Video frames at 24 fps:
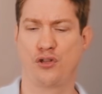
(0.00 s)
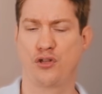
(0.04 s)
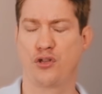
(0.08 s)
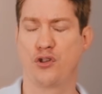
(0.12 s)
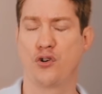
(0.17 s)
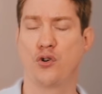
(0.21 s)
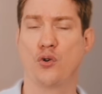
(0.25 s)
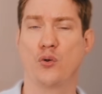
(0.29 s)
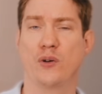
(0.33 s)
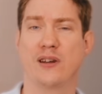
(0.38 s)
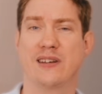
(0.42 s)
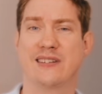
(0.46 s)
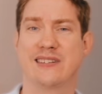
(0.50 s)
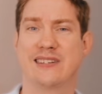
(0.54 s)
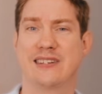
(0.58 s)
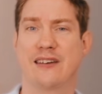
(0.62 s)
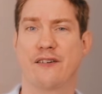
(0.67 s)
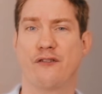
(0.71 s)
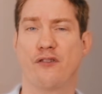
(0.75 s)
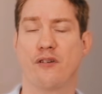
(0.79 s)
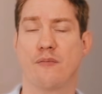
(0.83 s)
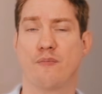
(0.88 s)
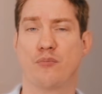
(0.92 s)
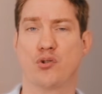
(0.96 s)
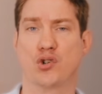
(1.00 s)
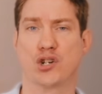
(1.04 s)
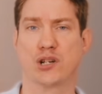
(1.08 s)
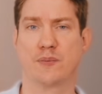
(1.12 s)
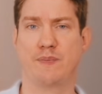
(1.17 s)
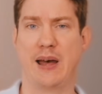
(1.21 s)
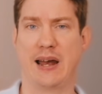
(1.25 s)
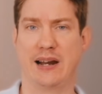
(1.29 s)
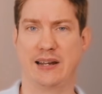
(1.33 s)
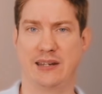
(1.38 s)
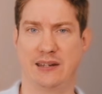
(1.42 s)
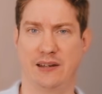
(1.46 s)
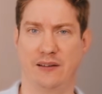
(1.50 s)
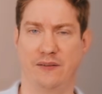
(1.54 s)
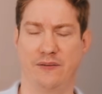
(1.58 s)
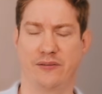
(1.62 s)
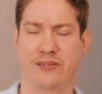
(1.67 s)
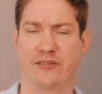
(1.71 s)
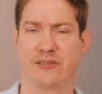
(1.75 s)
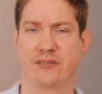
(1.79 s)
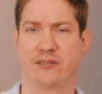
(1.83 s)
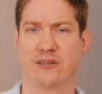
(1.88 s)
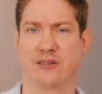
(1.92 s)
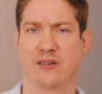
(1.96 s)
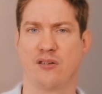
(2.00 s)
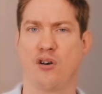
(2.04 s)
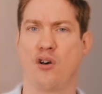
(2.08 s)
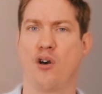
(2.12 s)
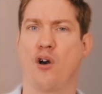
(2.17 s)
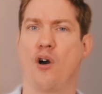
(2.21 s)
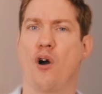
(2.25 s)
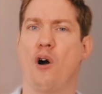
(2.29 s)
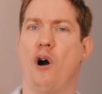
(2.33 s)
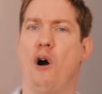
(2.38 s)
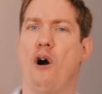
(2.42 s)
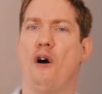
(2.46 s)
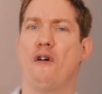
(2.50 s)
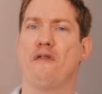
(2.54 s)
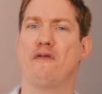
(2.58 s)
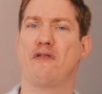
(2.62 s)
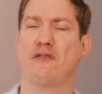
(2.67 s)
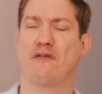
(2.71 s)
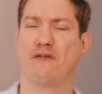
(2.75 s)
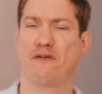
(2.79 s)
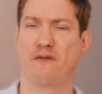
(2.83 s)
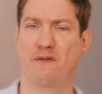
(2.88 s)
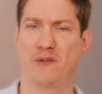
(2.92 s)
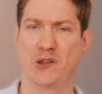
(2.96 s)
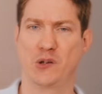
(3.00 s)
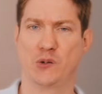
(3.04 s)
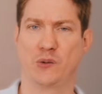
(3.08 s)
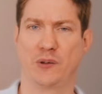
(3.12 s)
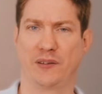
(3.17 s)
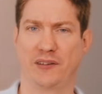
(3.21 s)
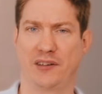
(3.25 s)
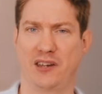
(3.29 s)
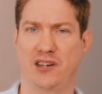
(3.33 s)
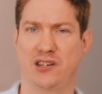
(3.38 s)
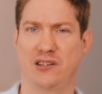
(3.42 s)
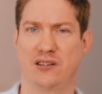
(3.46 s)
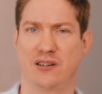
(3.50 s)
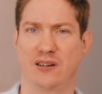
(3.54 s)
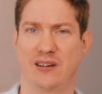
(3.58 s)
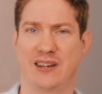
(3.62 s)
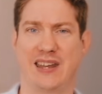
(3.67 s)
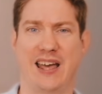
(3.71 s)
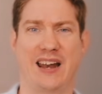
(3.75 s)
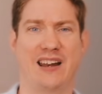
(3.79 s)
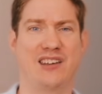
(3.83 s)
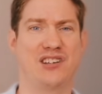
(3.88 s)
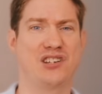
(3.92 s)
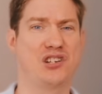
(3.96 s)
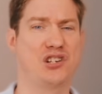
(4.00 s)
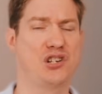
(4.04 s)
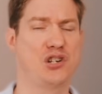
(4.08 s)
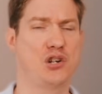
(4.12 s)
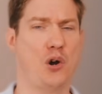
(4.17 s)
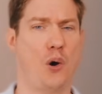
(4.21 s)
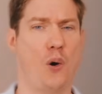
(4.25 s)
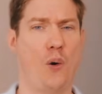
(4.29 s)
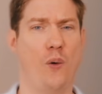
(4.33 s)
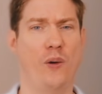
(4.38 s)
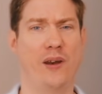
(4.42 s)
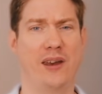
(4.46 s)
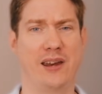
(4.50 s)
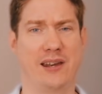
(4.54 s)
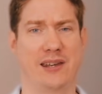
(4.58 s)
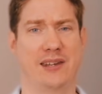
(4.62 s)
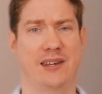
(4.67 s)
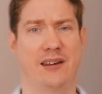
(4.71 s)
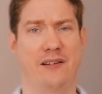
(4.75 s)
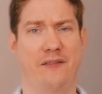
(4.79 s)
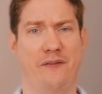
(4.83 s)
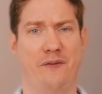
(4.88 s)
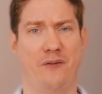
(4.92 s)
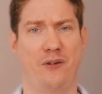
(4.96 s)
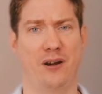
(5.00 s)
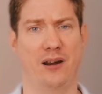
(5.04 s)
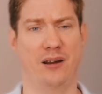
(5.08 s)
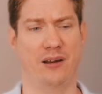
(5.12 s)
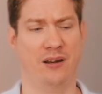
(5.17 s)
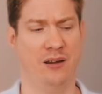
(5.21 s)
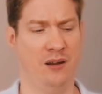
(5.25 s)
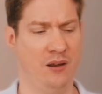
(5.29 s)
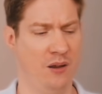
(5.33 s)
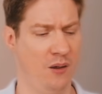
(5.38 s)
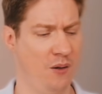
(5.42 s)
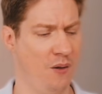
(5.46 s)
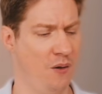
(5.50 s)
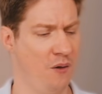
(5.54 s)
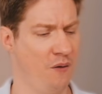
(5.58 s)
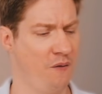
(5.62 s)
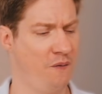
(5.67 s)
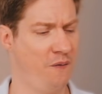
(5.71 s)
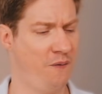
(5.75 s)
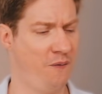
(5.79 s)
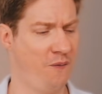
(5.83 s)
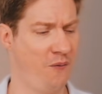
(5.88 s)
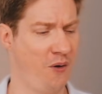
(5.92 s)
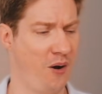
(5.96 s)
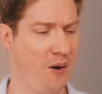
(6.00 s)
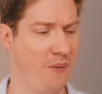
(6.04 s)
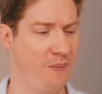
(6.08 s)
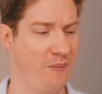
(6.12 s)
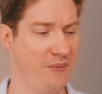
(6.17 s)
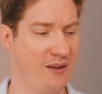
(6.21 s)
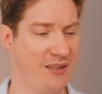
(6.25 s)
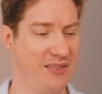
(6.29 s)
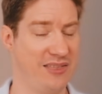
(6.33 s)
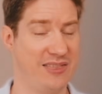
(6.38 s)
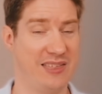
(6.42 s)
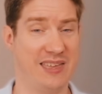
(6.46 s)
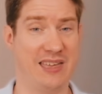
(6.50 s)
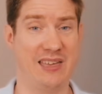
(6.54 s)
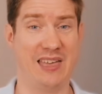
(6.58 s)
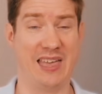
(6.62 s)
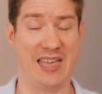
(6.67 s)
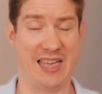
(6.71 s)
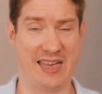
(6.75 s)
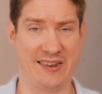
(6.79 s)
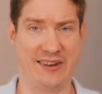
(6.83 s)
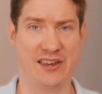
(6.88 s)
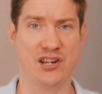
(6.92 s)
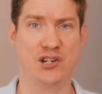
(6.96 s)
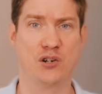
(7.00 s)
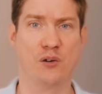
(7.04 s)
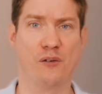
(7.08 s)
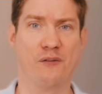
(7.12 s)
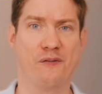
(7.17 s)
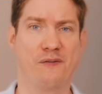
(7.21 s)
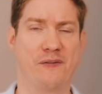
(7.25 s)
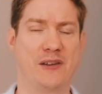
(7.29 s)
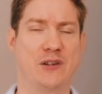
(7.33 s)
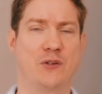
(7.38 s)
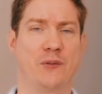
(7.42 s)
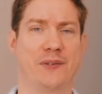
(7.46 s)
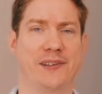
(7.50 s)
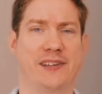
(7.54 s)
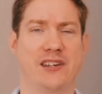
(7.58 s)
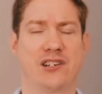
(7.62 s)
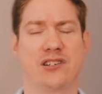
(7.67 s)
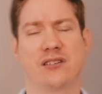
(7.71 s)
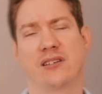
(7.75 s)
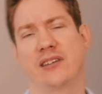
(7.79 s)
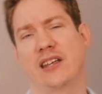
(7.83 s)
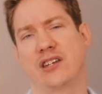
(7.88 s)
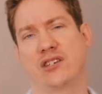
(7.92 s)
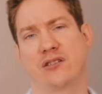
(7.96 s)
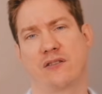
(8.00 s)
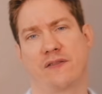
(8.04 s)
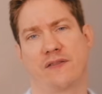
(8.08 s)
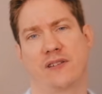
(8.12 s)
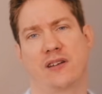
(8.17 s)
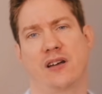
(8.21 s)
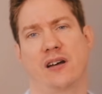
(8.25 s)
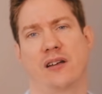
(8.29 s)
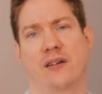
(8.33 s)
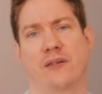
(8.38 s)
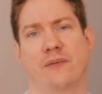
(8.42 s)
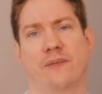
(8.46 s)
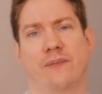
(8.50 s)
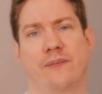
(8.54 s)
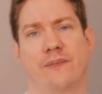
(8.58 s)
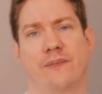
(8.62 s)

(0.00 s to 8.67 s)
through these different perspectives of visualization that is totally different from the initial visualization that you've done.